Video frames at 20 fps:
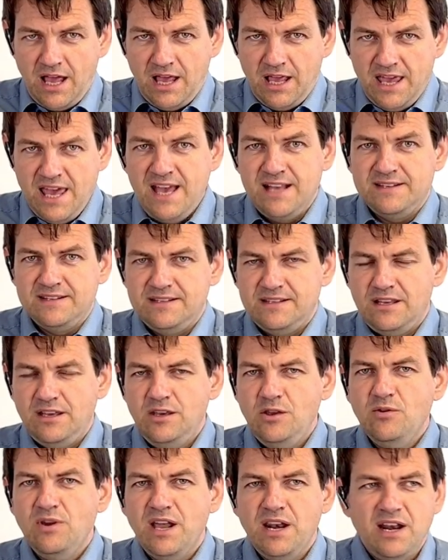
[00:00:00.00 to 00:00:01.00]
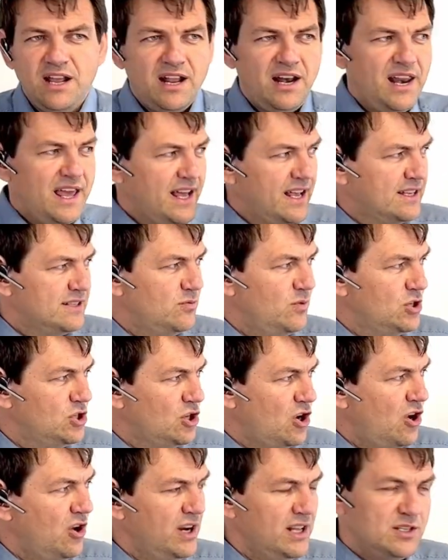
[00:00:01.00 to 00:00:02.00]
Yes, you can click
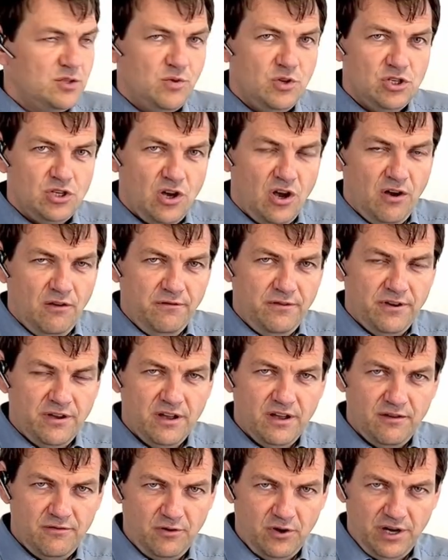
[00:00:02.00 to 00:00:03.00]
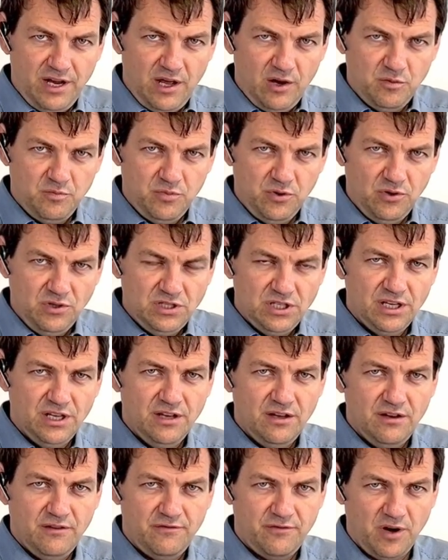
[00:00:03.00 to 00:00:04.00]
switch on and switch off for the output
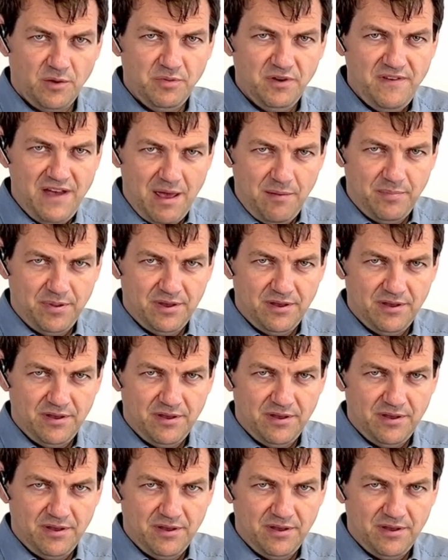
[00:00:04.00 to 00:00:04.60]
from the web,